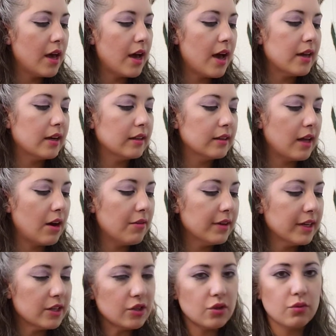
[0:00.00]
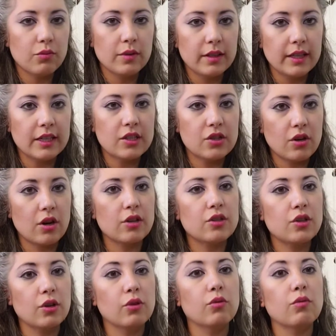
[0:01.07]
and allowing it to really start
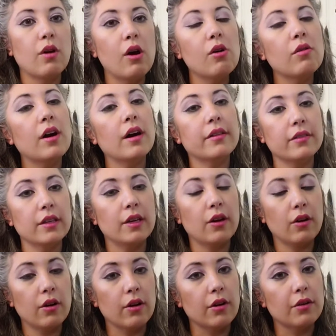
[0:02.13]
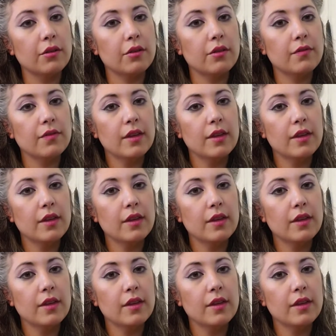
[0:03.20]
to grow on the earth.